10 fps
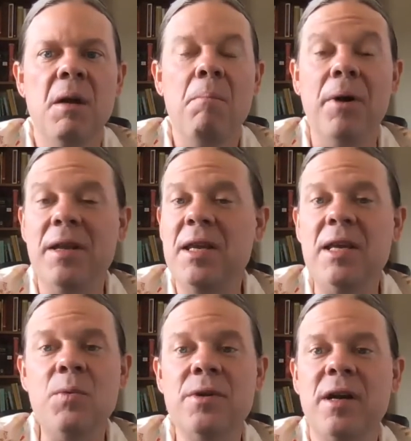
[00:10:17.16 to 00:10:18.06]
but he
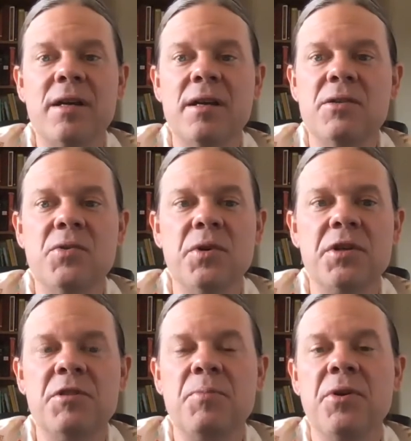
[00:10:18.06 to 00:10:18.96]
would not get to
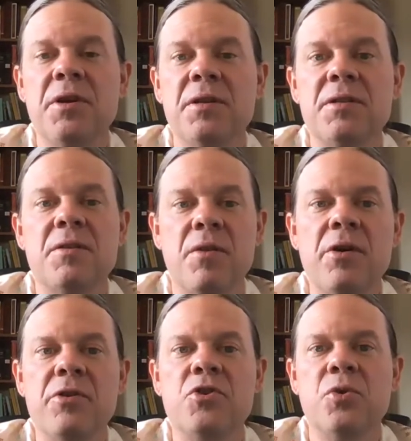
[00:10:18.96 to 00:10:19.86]
experience
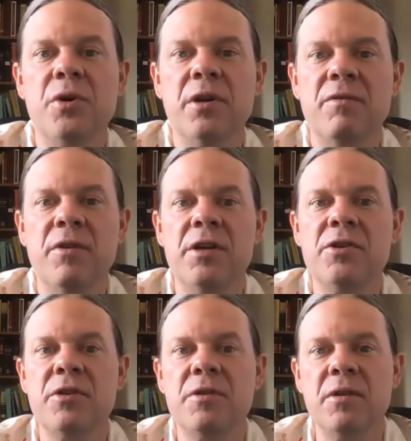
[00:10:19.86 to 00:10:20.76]
their joy of
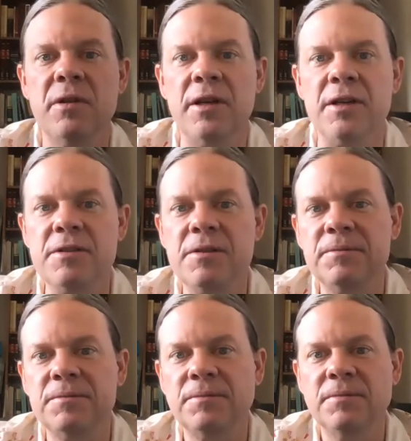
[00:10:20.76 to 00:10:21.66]
entering the land.
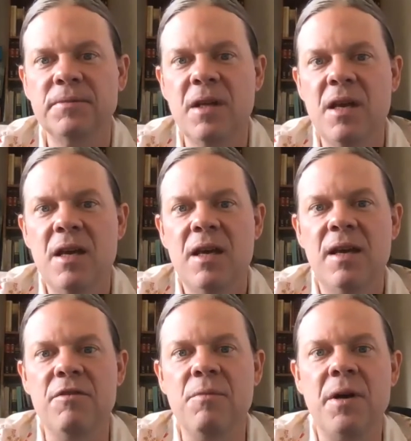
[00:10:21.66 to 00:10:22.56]

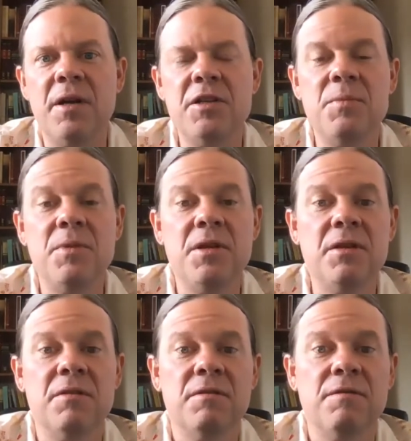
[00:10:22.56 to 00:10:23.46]
It reminds me
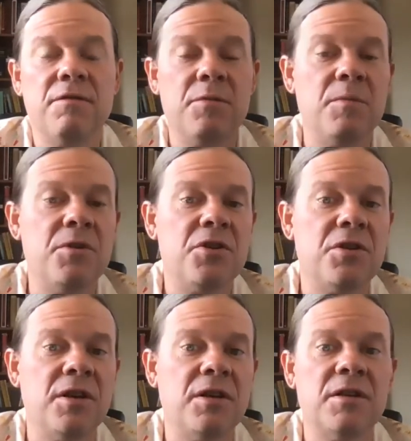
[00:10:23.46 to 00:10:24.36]
from the
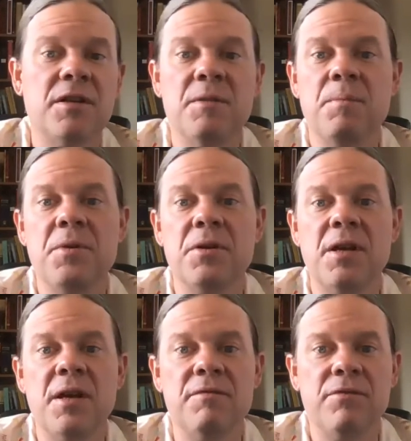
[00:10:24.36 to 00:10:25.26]
Mishnah in
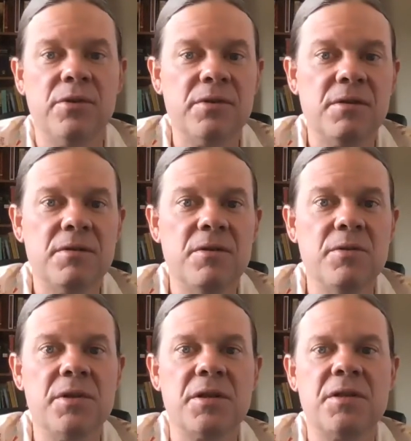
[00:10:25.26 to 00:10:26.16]
Pirkei Avot
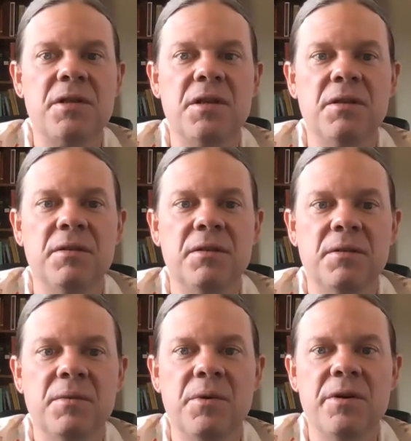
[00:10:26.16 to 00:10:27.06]
2.16,
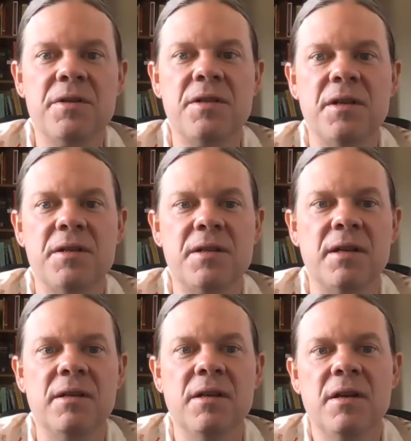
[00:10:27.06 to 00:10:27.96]
where it says
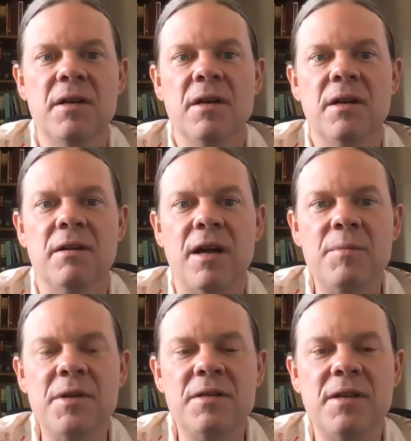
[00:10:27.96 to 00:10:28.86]
that
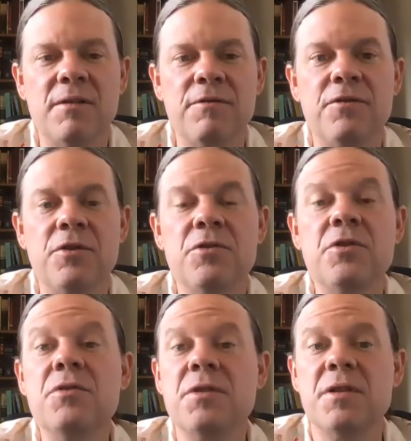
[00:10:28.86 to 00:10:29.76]
Rabbi Tarfon
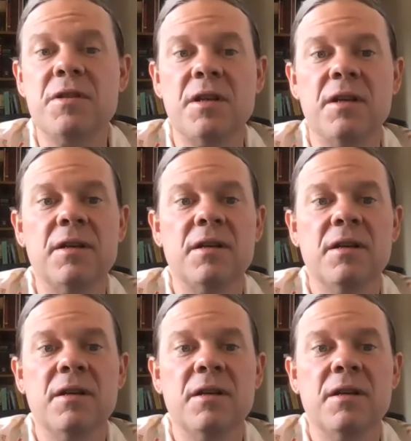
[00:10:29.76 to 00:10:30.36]
used to say,